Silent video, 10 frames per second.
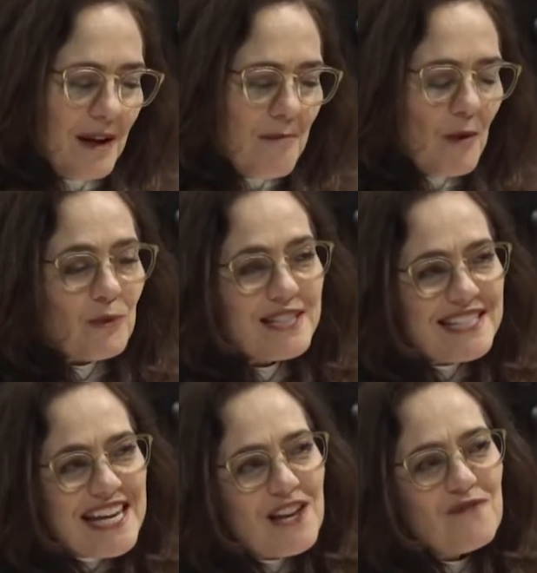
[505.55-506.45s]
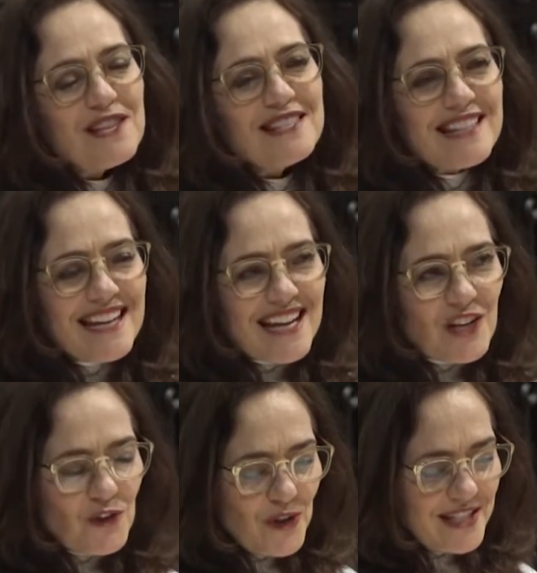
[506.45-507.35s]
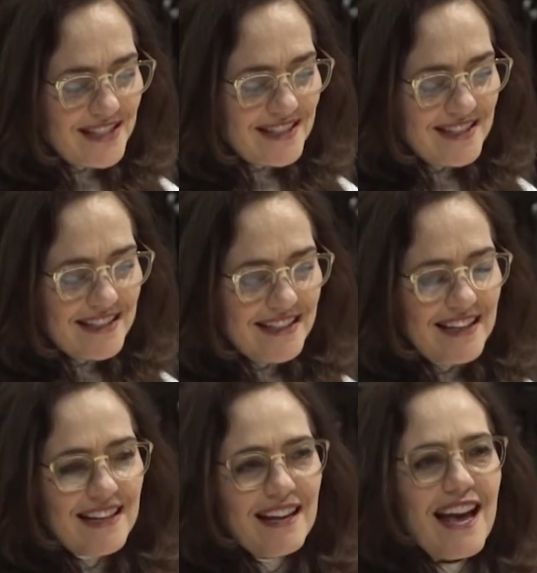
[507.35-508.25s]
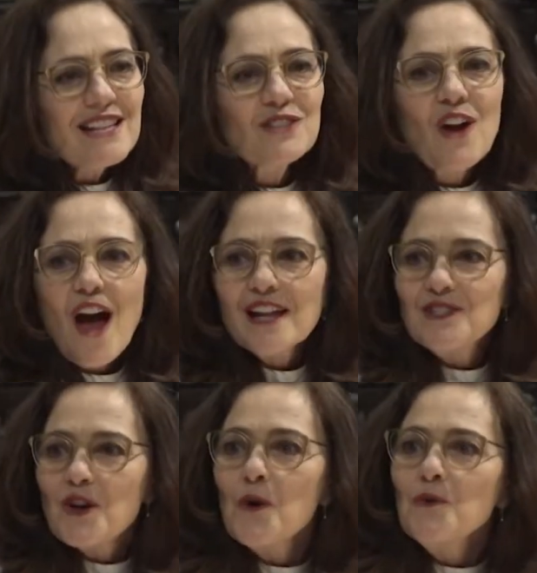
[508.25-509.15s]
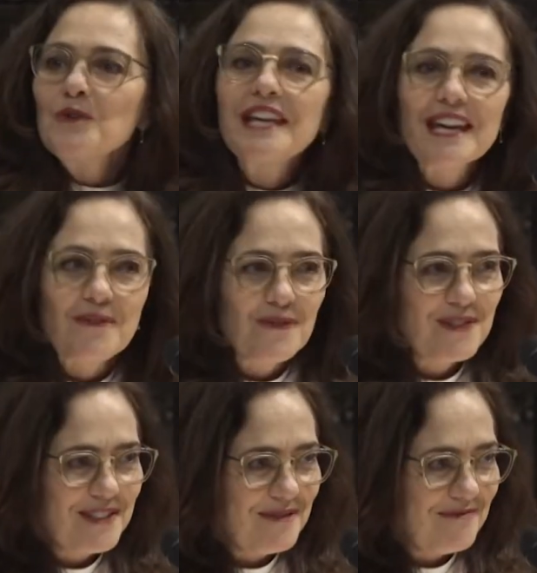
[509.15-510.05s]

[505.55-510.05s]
but receive this ignorance as God's own gift.